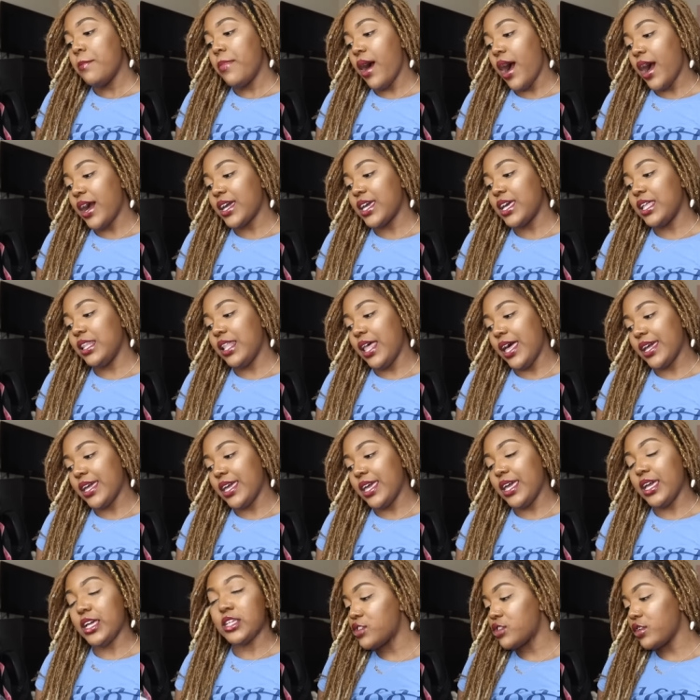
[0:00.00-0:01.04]
Pocket
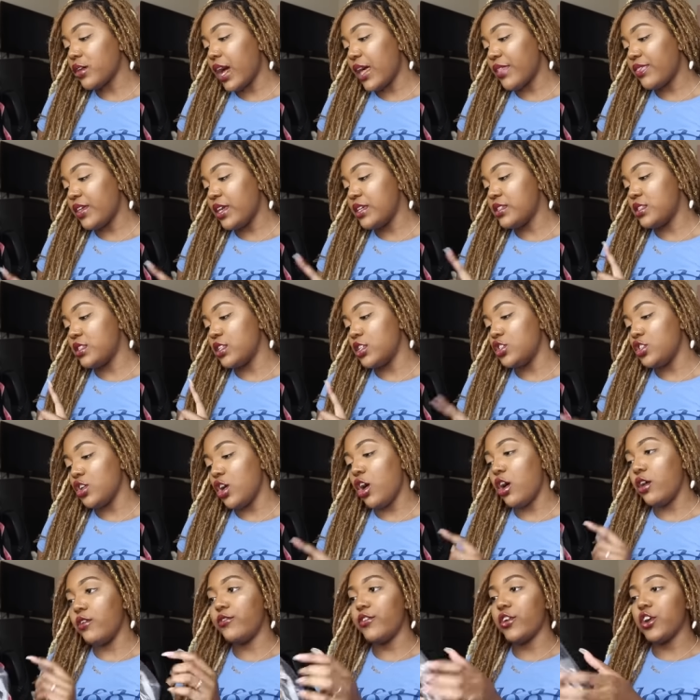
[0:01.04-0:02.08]
Leggings. I also got these in the
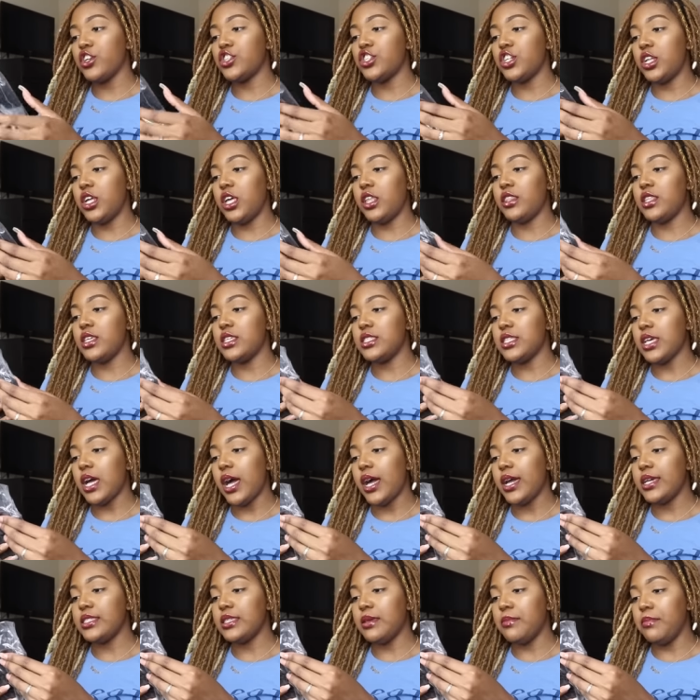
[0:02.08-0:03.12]
tall version in the
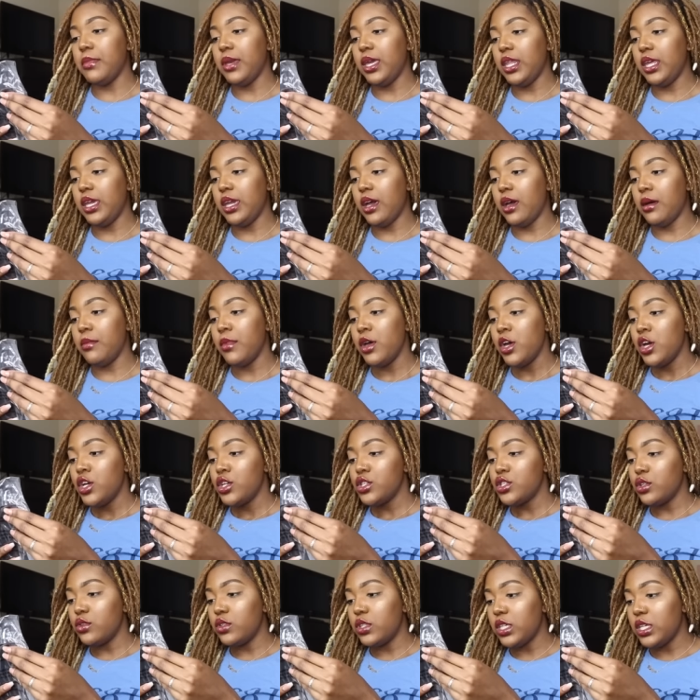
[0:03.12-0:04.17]
size medium.
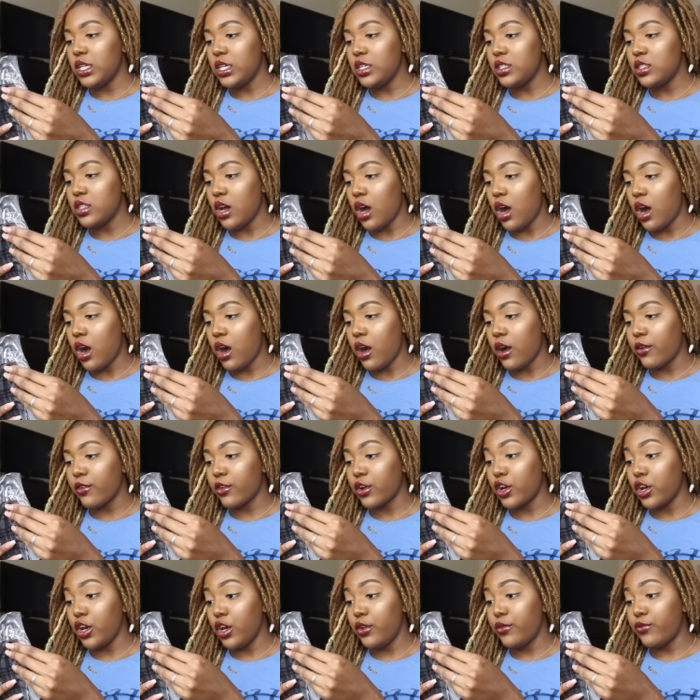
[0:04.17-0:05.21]
So these are
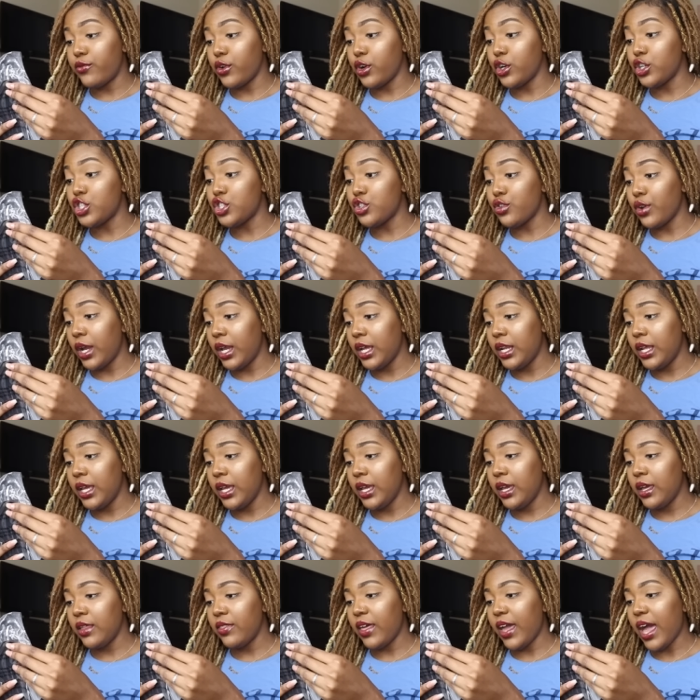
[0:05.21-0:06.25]
good for
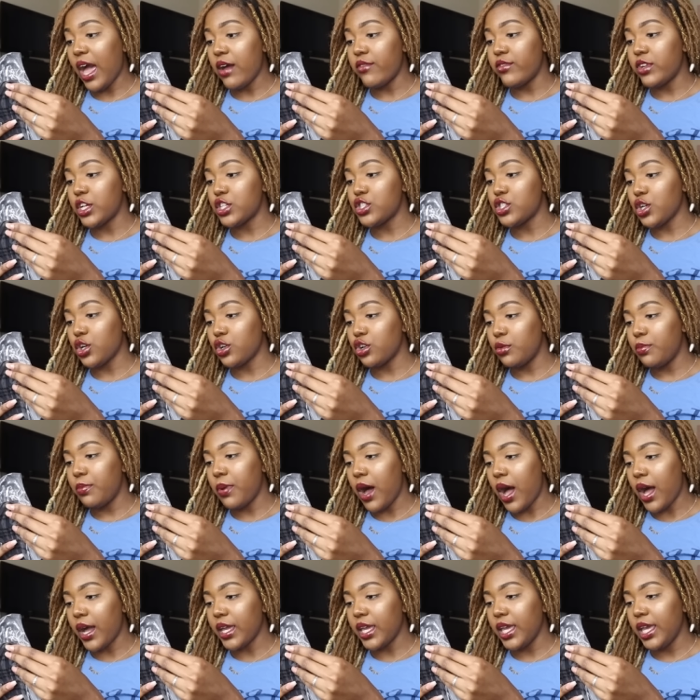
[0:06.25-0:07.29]
training. They have an external
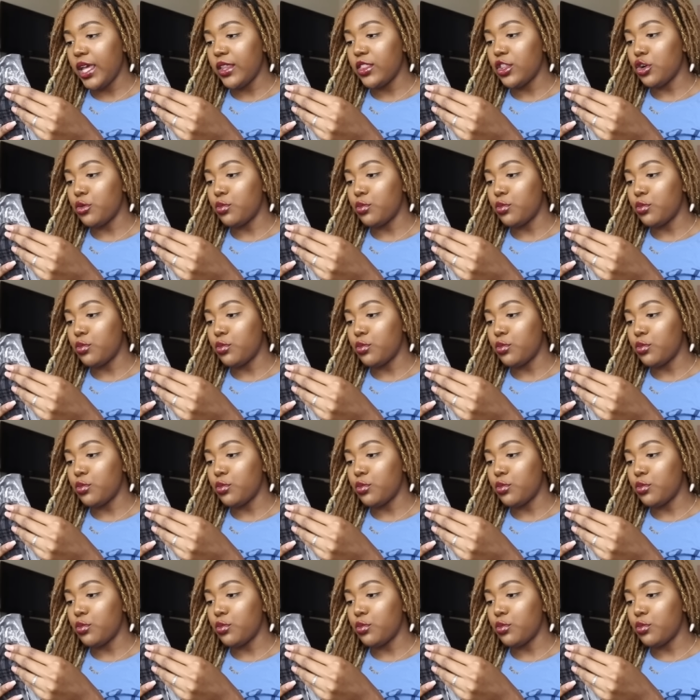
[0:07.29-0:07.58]
pocket.